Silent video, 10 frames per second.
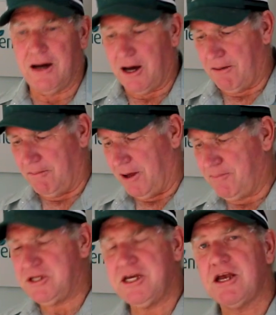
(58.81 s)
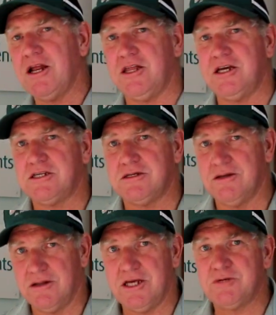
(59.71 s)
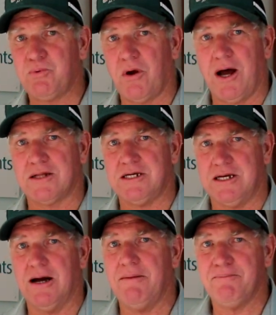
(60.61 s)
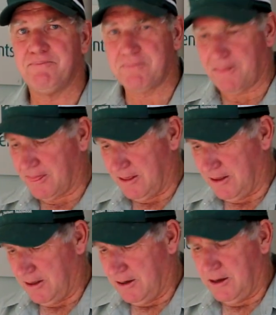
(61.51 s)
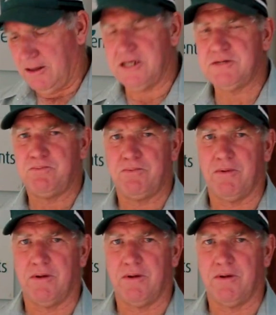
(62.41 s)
um, and particularly this, this product here. This